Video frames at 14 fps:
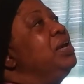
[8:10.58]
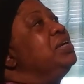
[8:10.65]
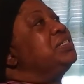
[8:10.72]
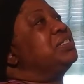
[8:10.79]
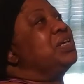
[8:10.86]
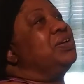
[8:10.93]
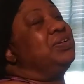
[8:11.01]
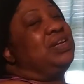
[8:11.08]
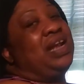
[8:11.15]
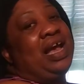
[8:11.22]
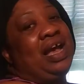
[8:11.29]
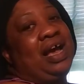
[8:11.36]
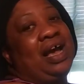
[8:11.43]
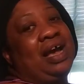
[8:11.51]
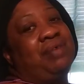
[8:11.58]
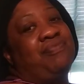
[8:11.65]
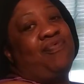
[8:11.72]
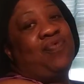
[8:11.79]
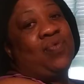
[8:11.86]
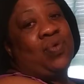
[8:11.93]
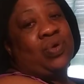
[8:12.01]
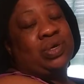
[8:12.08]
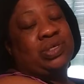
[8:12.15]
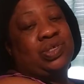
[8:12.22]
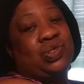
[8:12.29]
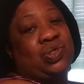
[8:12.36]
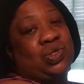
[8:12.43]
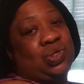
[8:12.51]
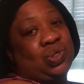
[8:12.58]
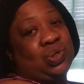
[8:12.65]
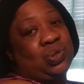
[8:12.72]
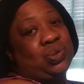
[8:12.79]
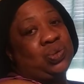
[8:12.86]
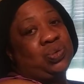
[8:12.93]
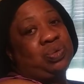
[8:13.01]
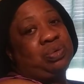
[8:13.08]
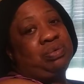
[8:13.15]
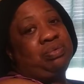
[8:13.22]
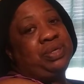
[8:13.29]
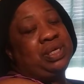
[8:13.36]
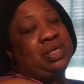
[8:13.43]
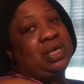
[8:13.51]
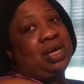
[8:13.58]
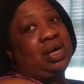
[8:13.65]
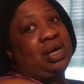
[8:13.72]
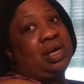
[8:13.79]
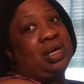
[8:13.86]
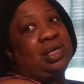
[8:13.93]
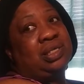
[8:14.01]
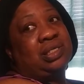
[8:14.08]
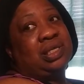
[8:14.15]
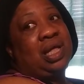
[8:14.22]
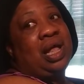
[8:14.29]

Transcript: so now I'm forced to because